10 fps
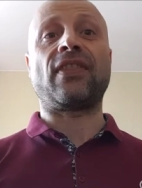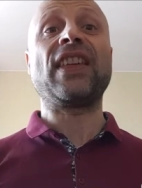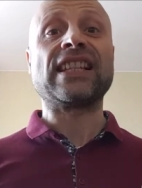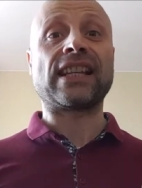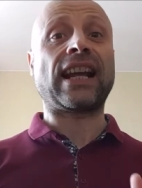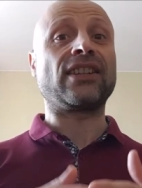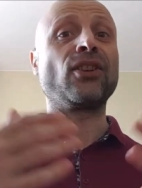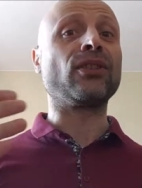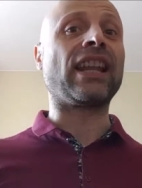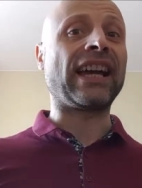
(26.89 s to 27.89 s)
things that I
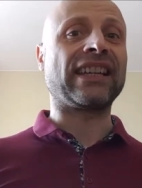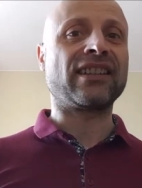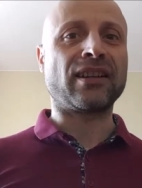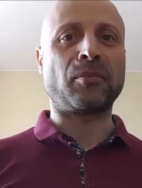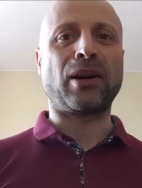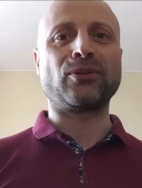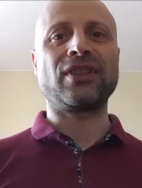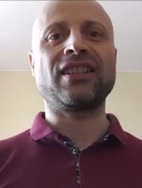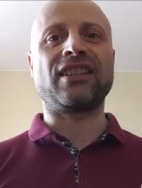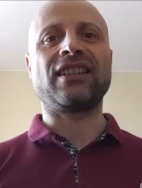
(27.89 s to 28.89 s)
don't like about
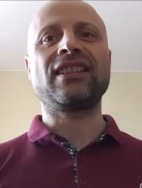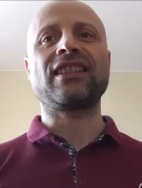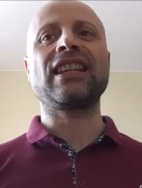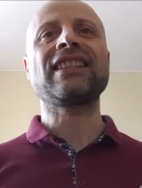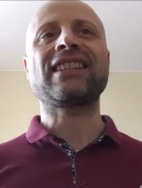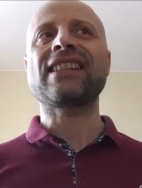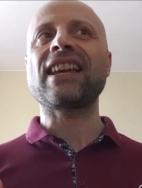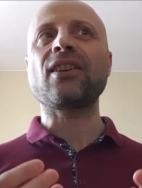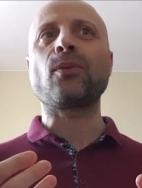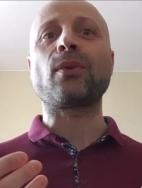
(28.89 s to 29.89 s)
Italy, let's
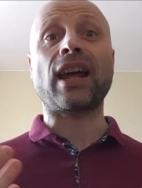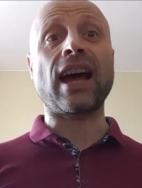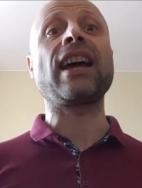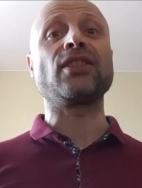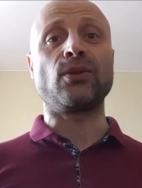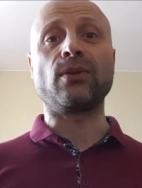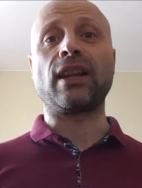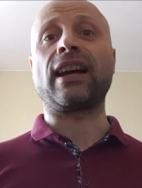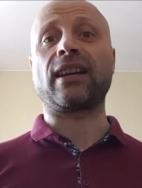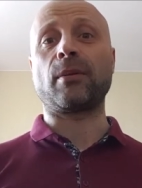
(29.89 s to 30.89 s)
say what I do
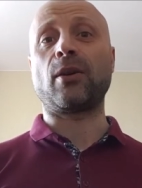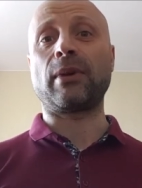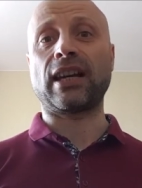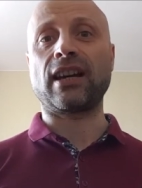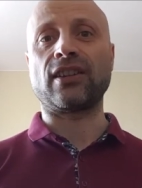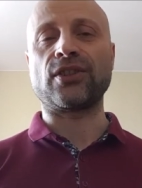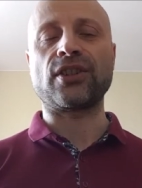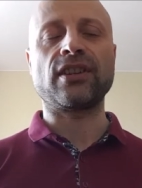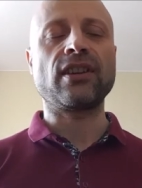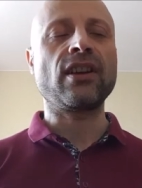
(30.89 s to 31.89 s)
like about my
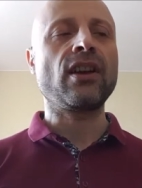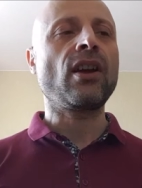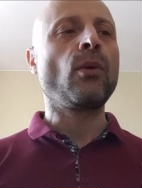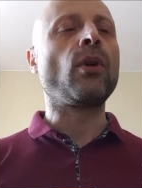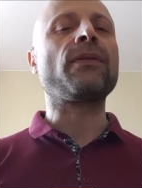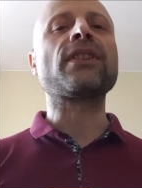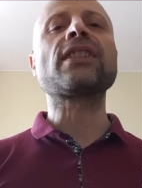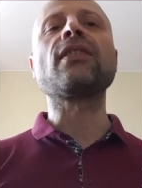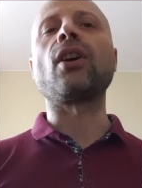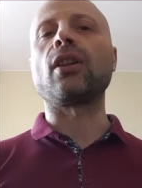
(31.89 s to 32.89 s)
country. Well,
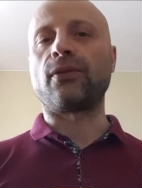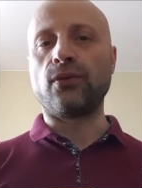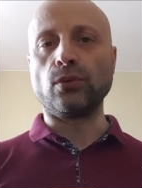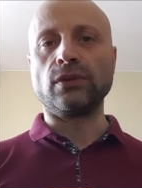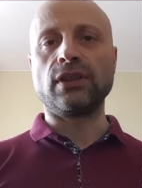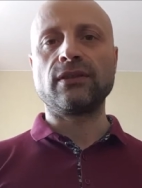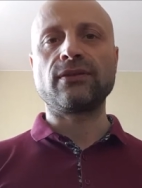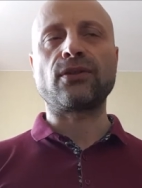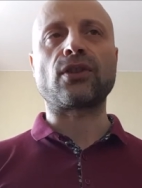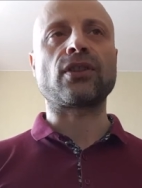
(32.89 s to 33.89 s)
first of all, food.
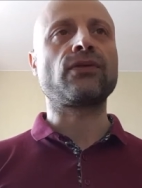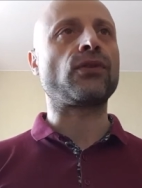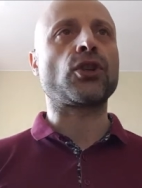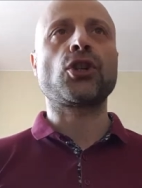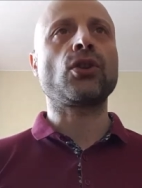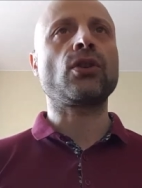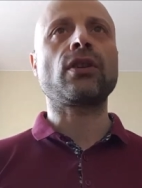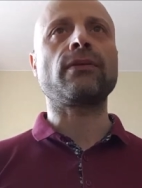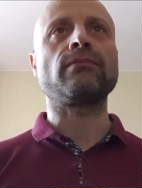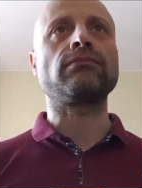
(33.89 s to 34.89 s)
For
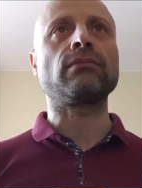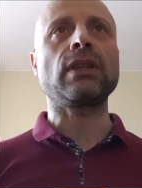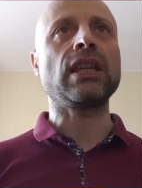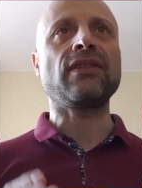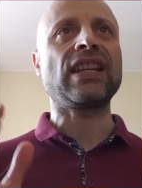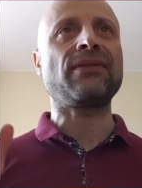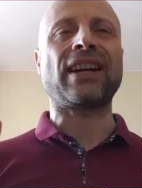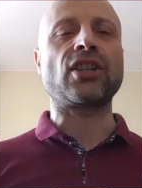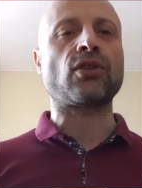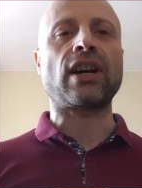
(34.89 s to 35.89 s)
sure, even if
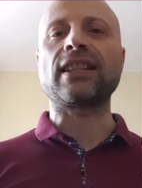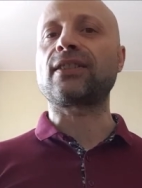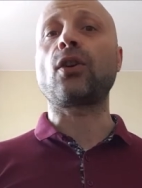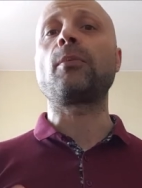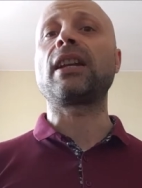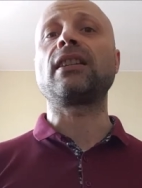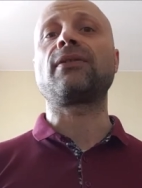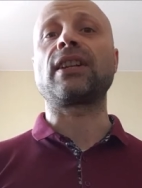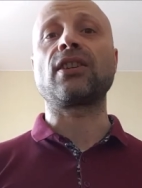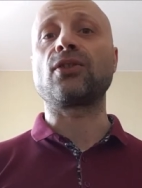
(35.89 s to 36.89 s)
I tried so many
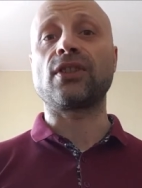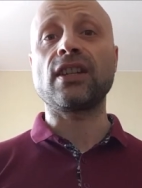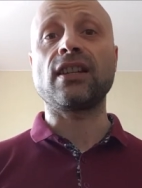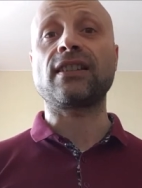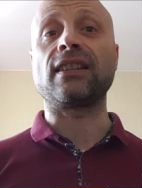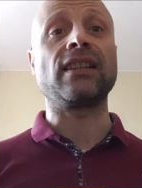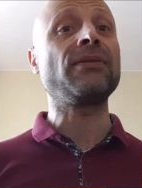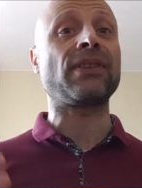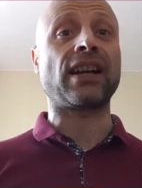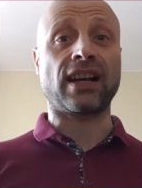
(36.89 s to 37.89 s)
different cuisines in
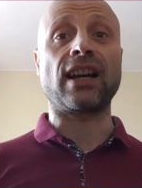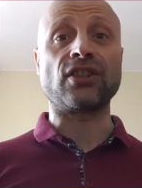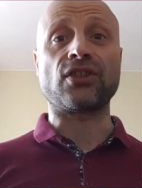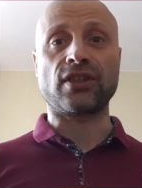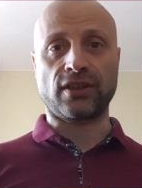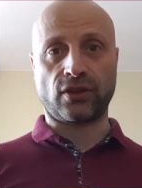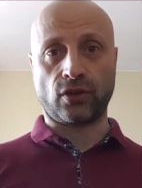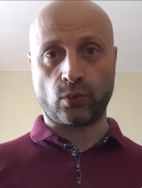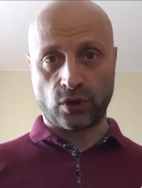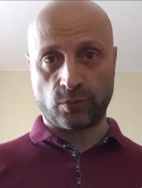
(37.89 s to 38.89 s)
different countries,
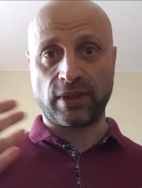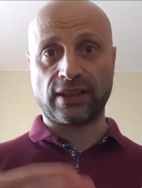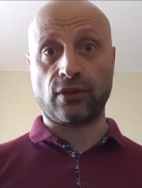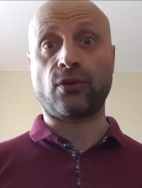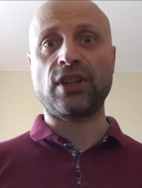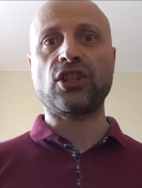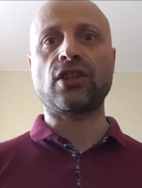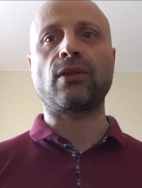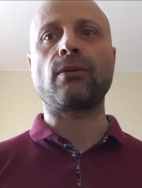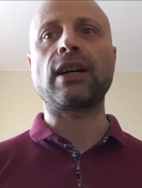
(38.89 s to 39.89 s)
so which means the
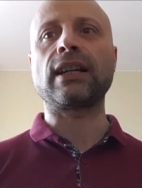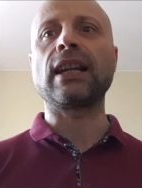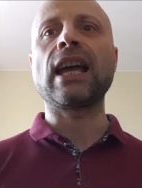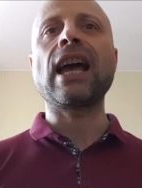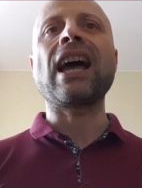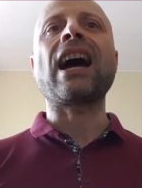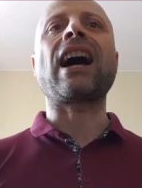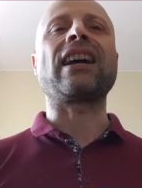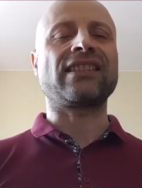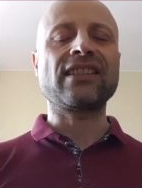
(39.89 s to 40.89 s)
original one,
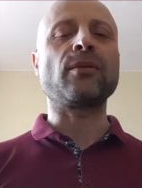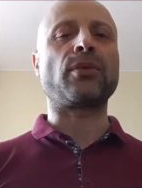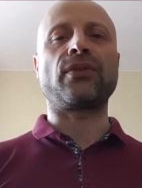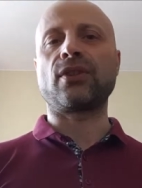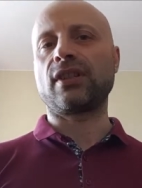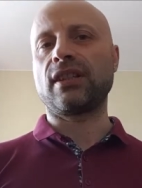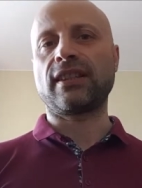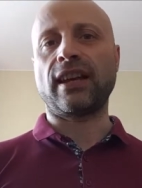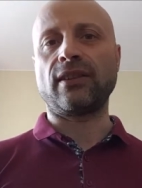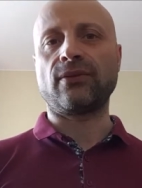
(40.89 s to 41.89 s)
I still prefer the
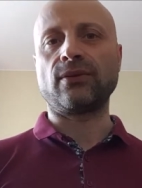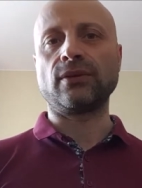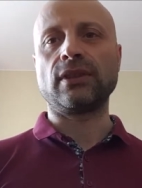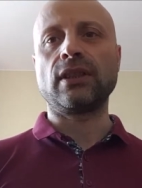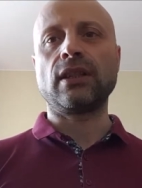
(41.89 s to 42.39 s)
Italian food.